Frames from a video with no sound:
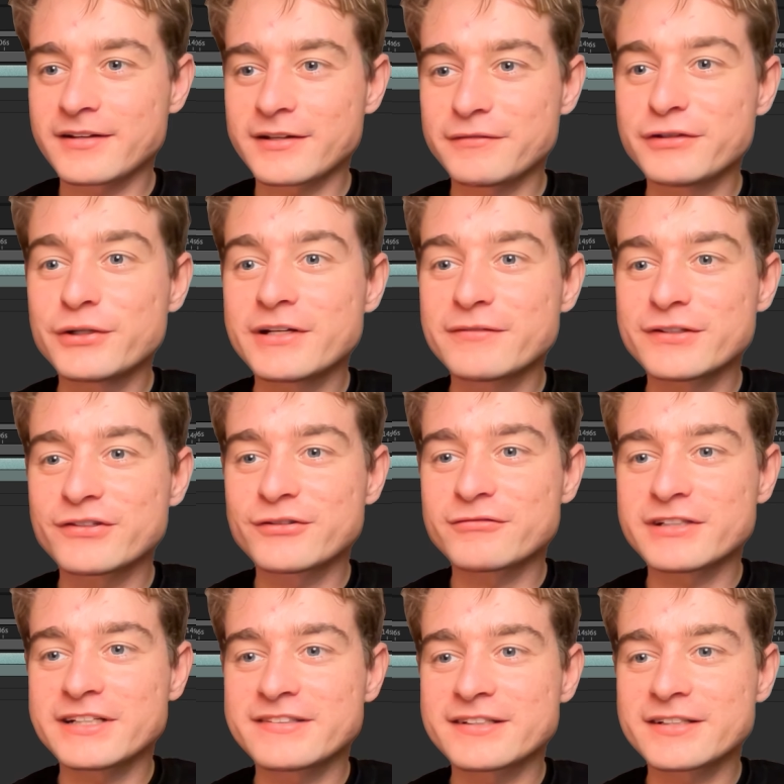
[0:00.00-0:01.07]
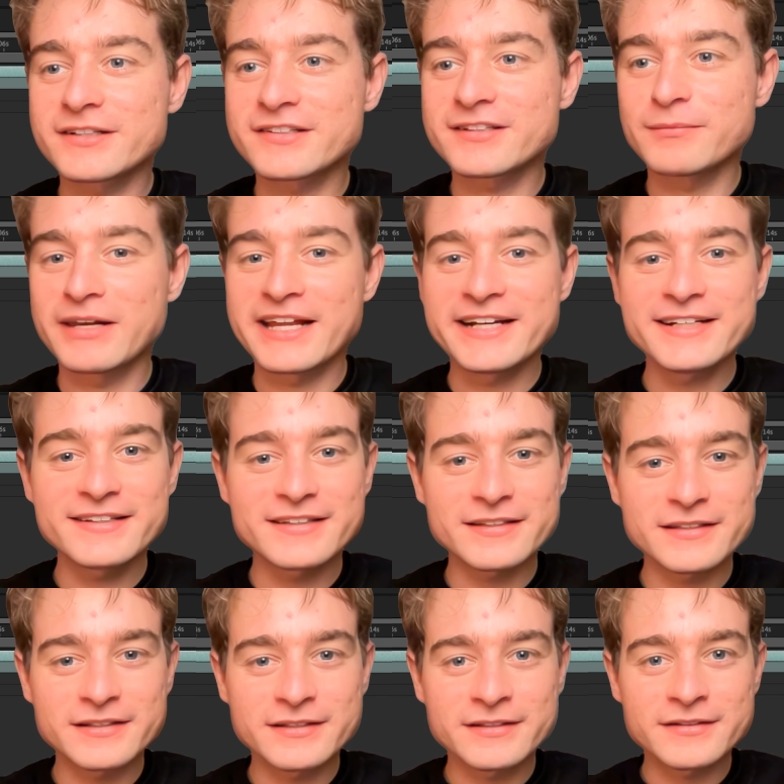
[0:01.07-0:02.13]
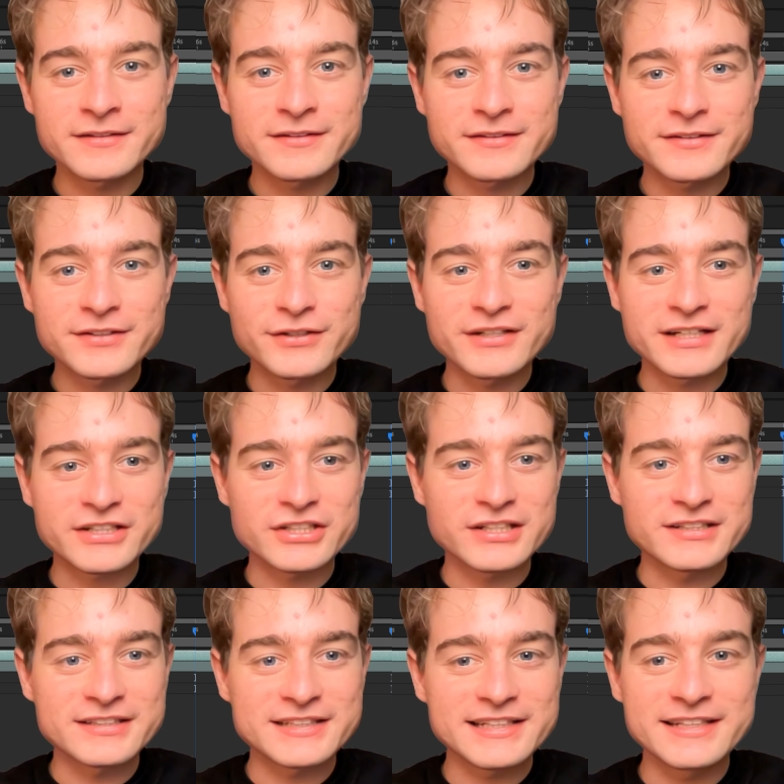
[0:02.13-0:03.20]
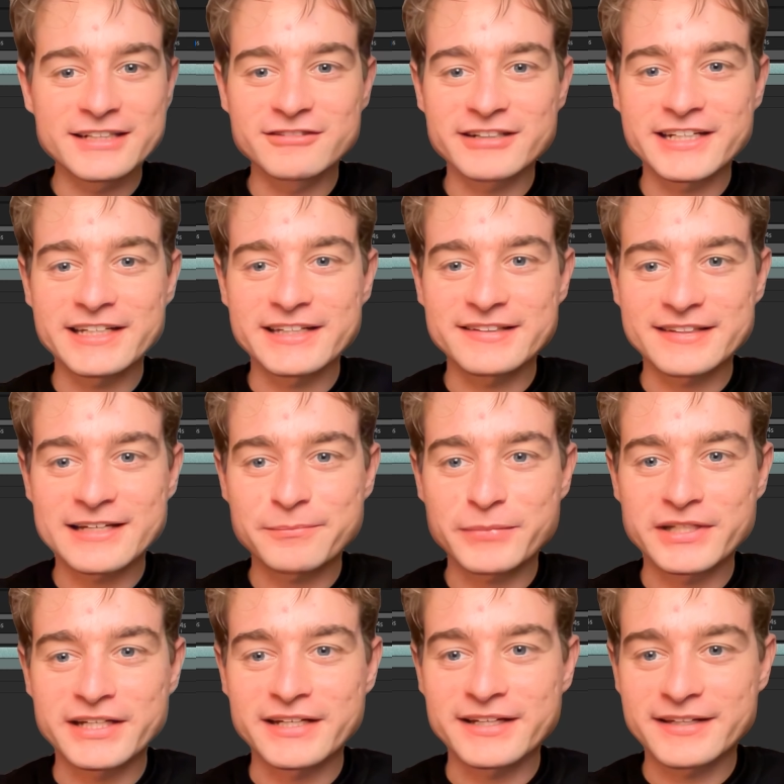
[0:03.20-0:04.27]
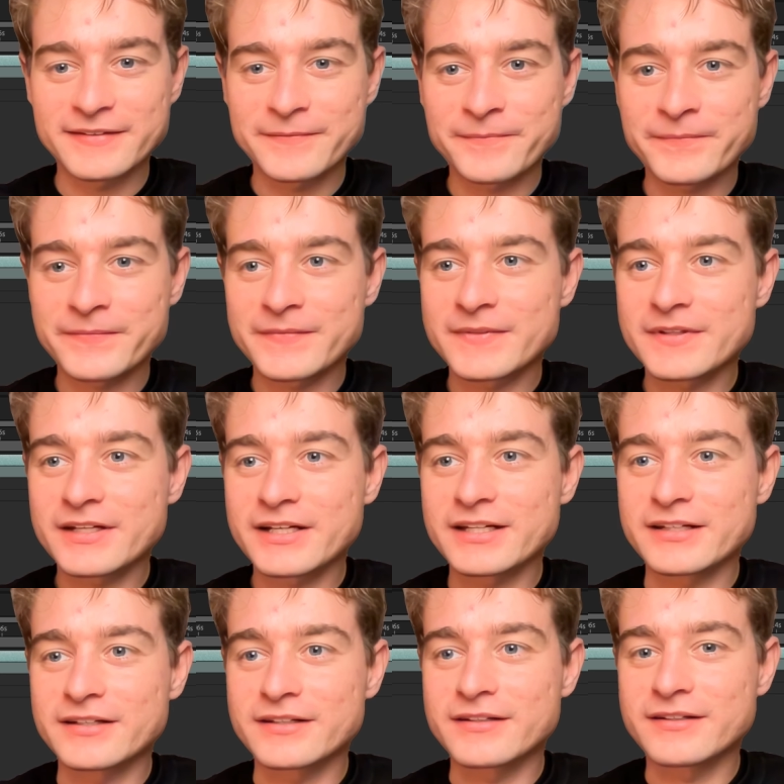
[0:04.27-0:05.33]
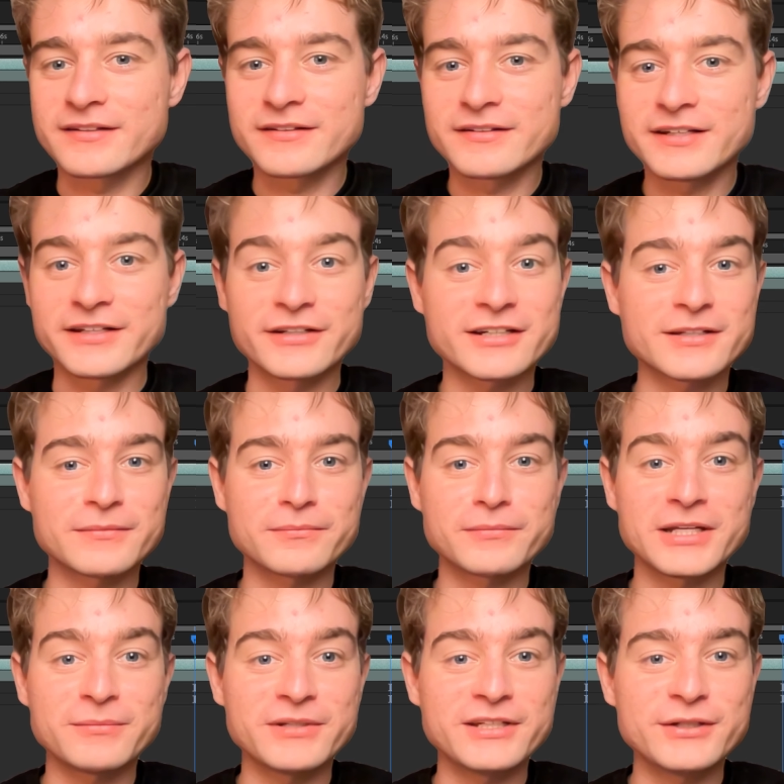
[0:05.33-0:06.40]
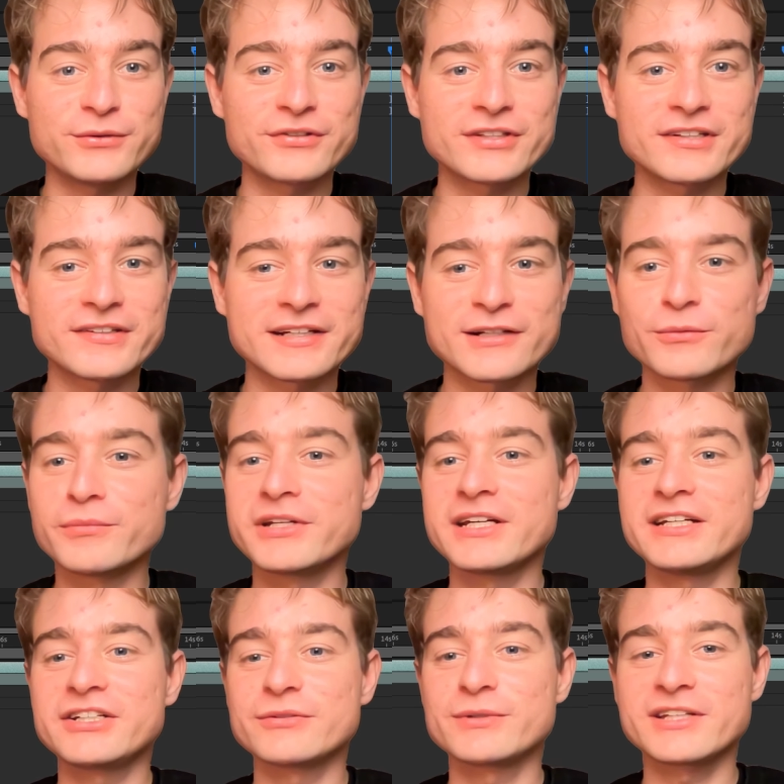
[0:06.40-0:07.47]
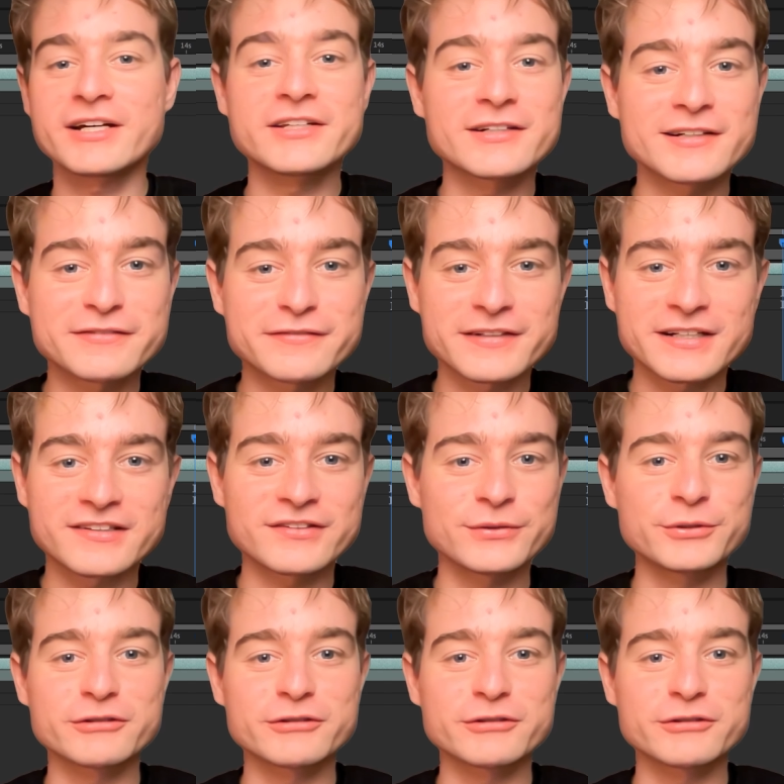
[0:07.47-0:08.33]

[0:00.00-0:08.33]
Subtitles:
If you give the streaks a custom length, you can actually see the gradients happening. And yeah, you can maybe use this in combination with other effects to